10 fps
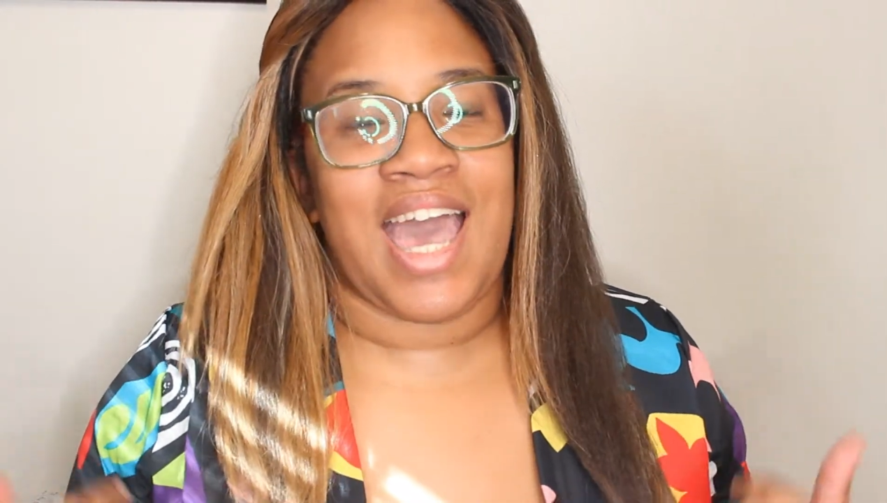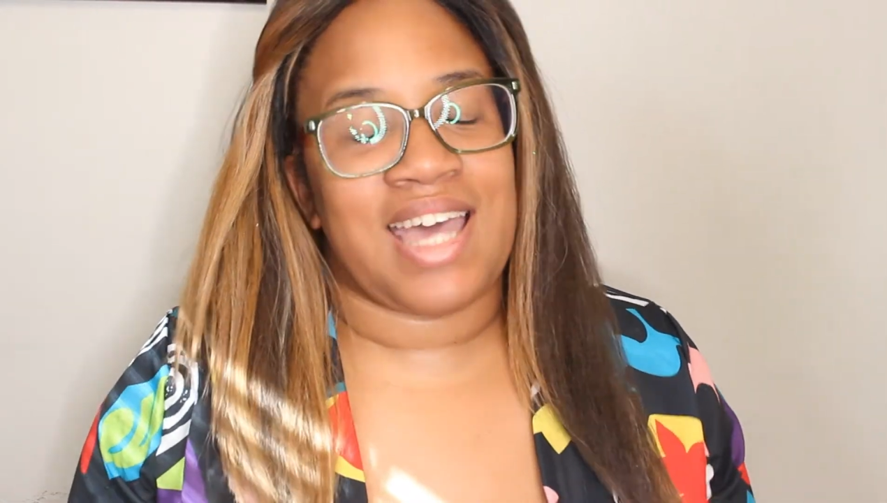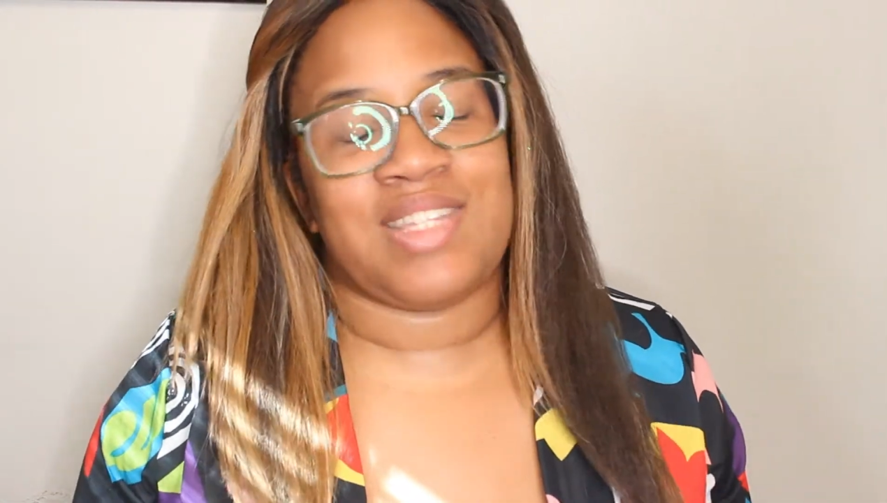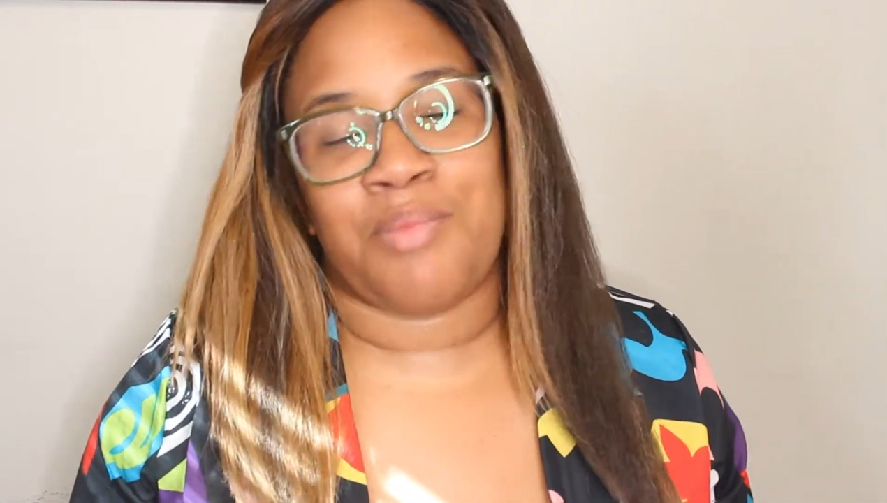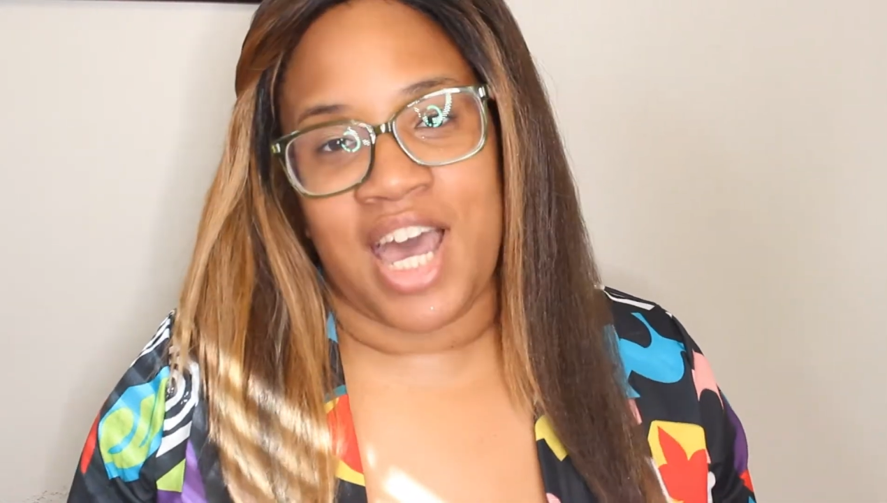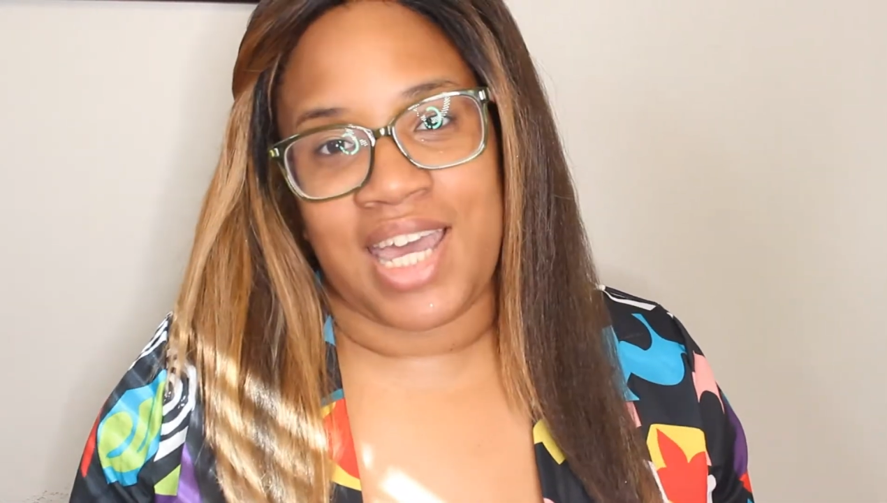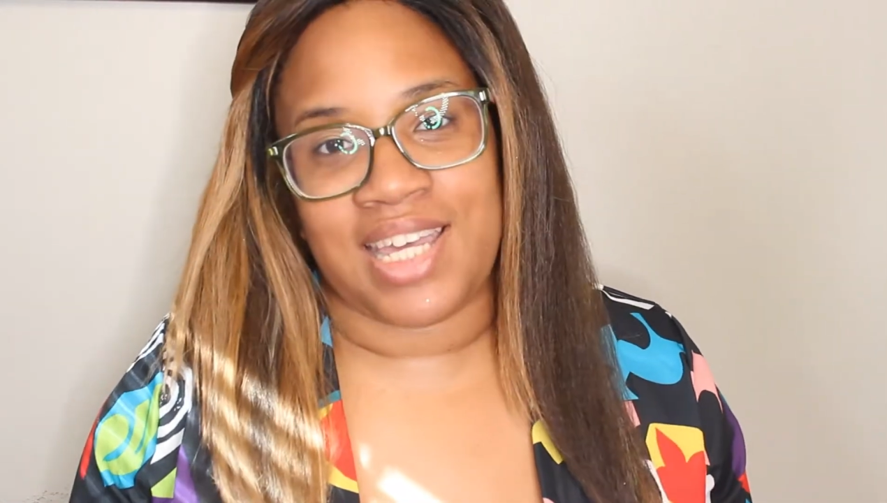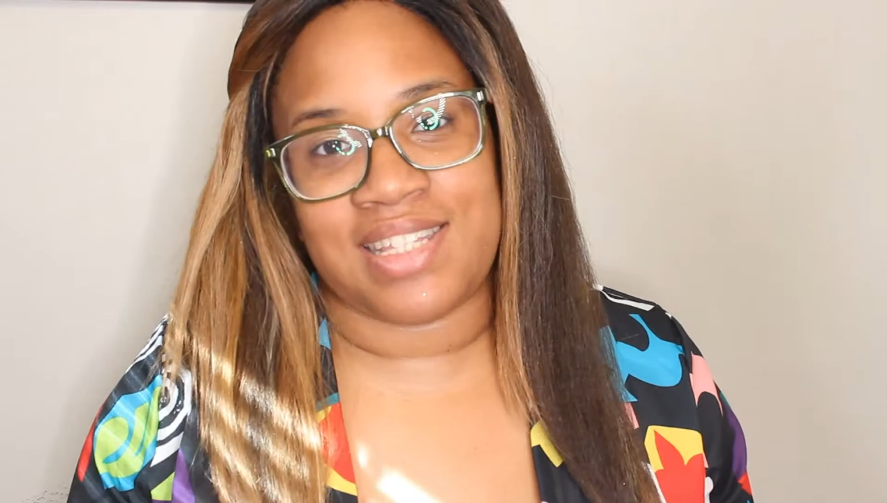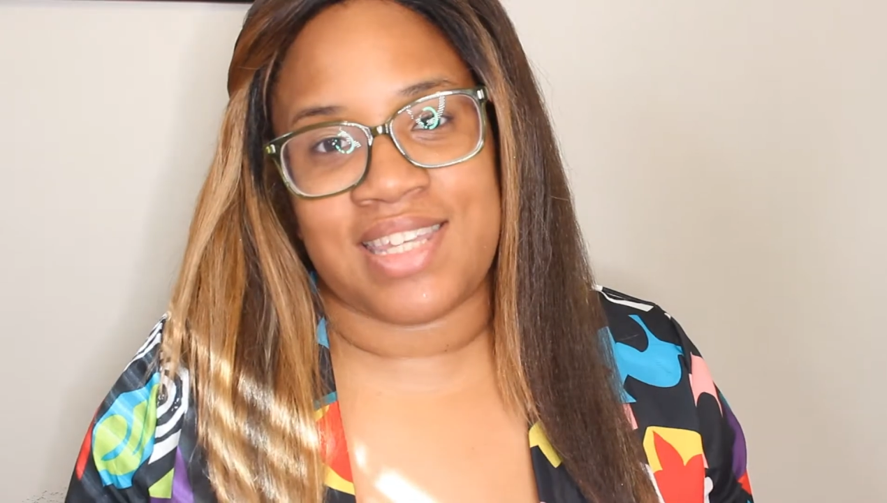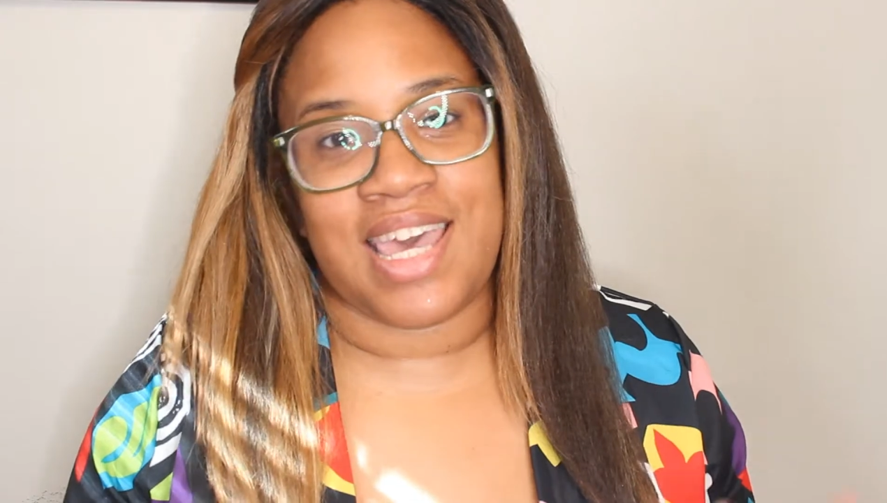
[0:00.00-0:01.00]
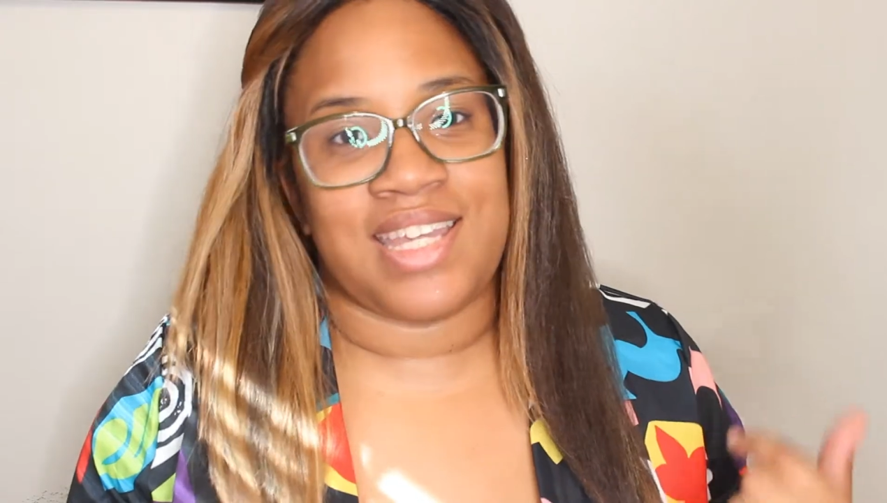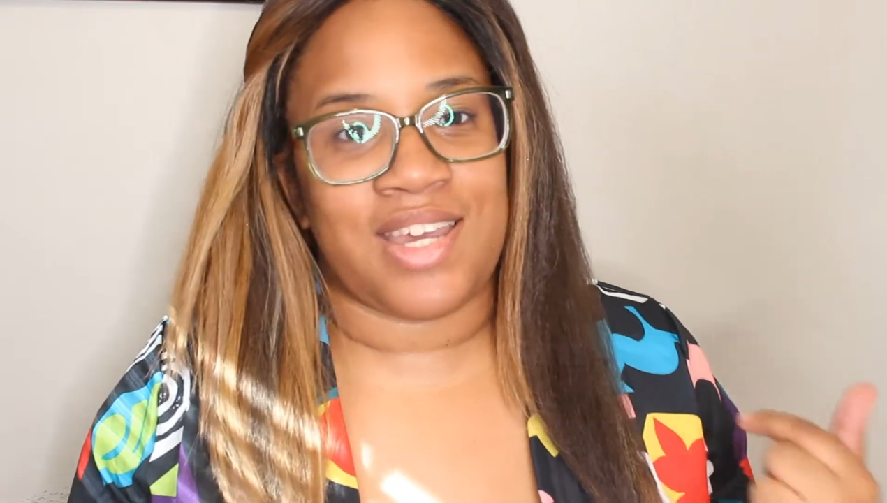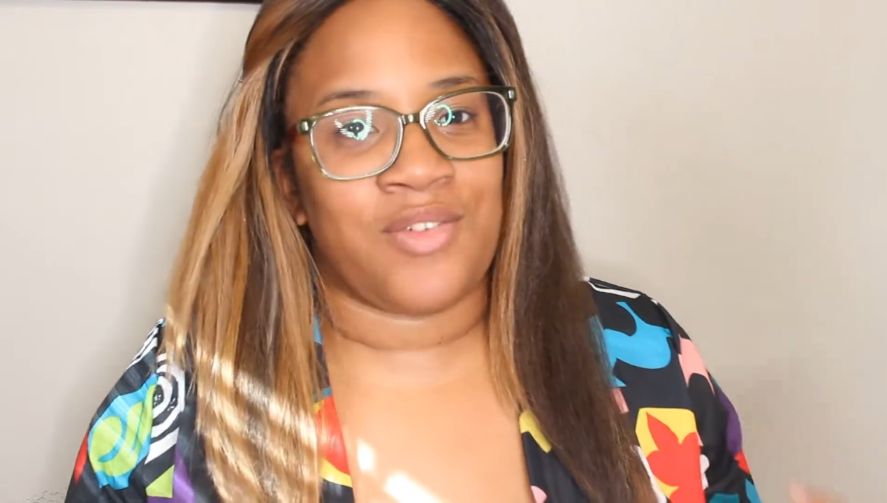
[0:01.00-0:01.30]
had to buy it and